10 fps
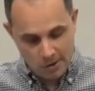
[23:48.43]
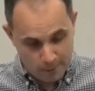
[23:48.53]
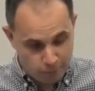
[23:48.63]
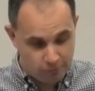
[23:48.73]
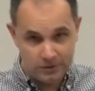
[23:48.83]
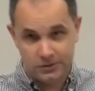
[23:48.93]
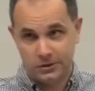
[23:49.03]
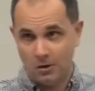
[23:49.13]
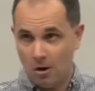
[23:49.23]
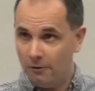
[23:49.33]
the
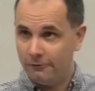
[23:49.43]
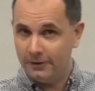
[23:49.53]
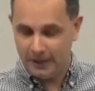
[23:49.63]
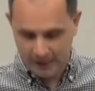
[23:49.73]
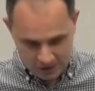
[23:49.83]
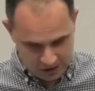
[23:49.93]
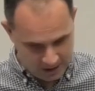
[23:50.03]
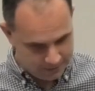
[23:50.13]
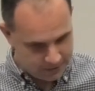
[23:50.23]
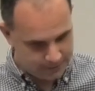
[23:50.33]
prince of
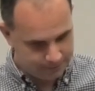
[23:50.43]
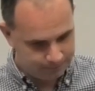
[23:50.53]
Egypt.